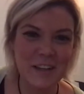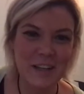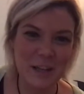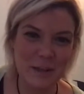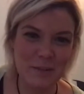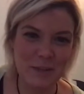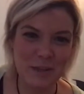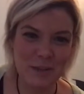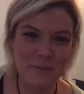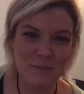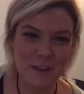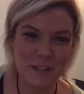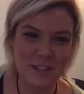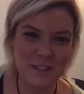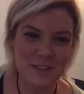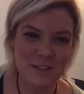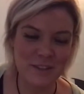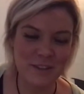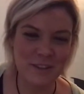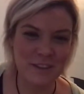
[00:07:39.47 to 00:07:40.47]
I mean, you find
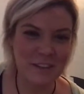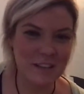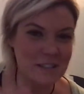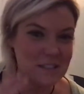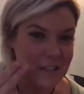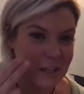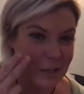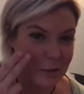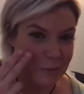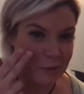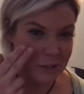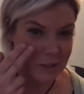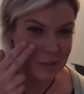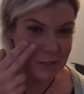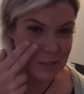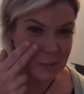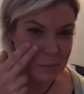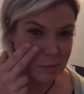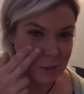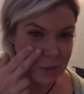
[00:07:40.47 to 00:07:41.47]
certain things that you're willing to
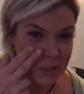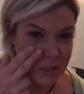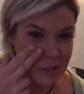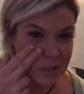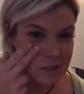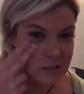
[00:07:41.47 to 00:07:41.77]
splurge on.